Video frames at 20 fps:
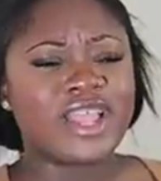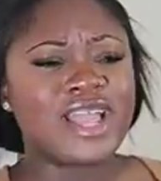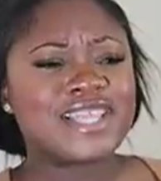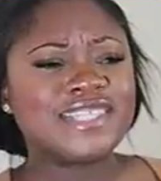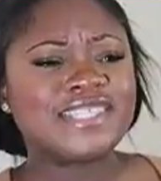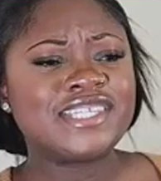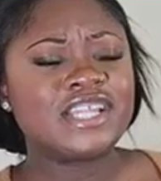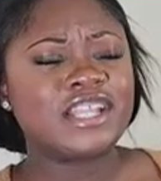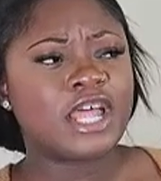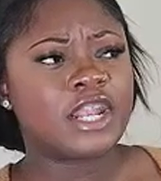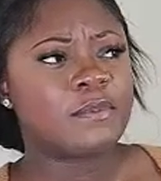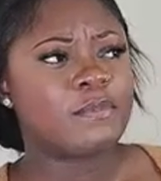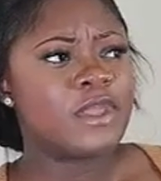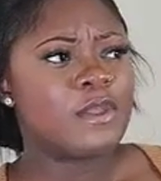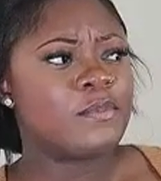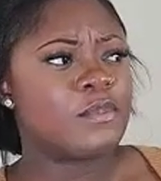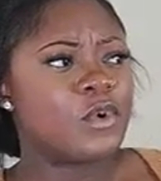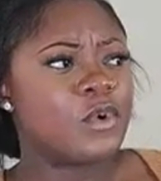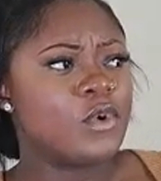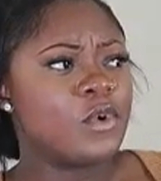Like I see a lot of
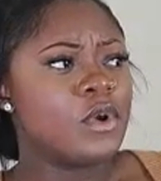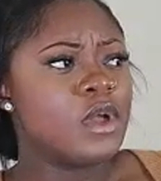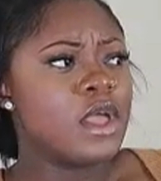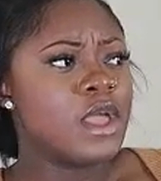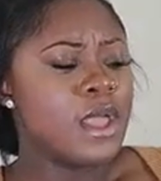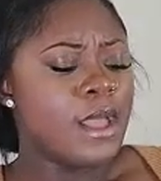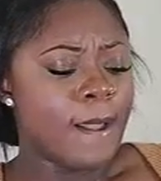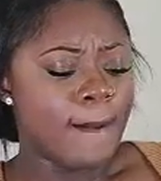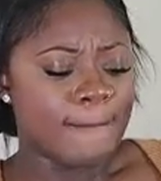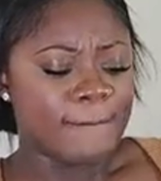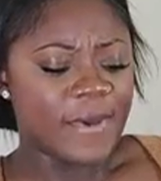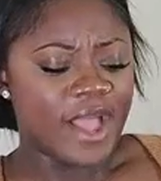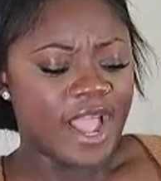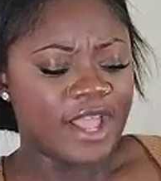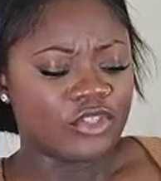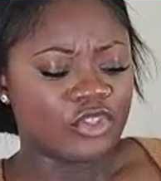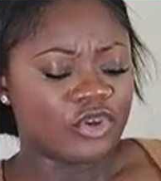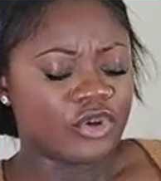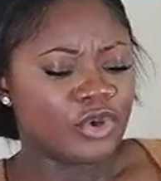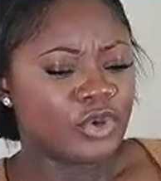people
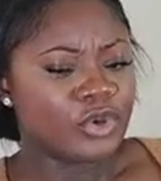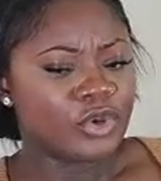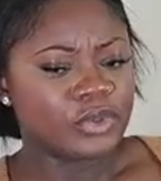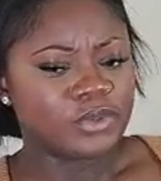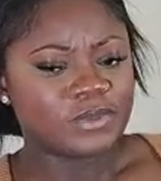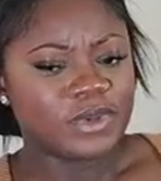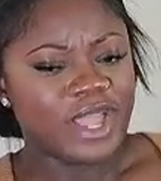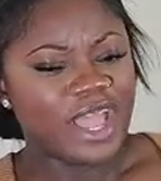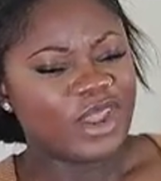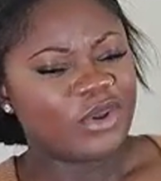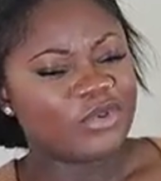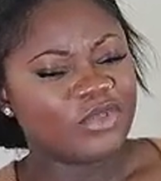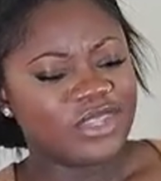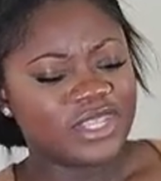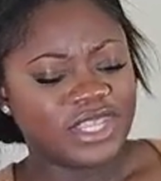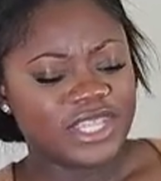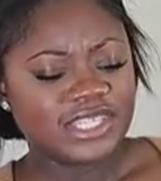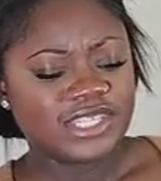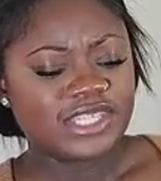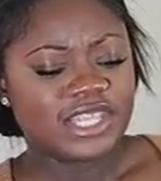buying their own, but I don't
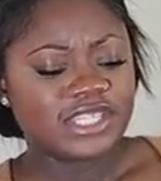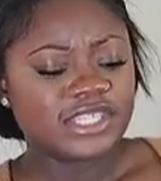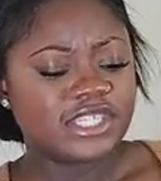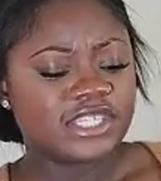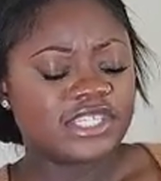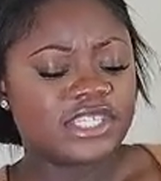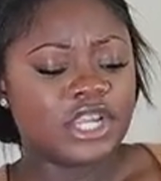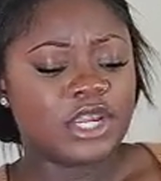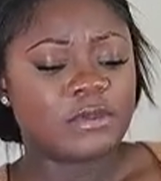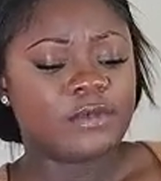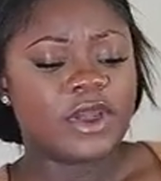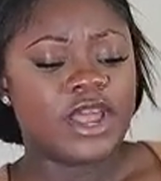think it's necessary.